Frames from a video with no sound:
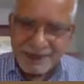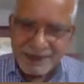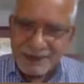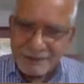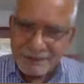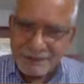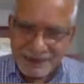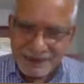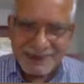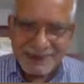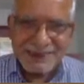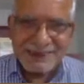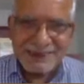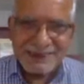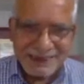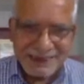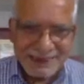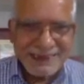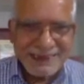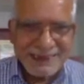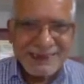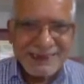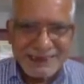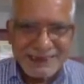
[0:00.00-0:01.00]

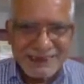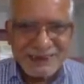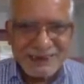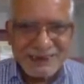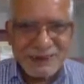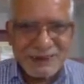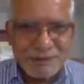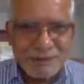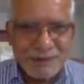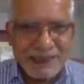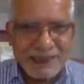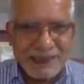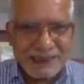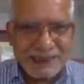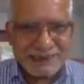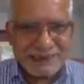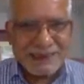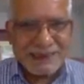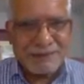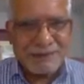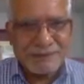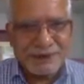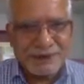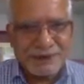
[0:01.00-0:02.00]
Independence, needs to be
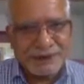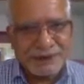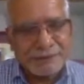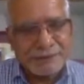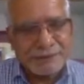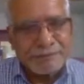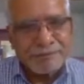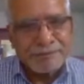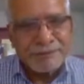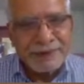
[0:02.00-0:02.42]
established.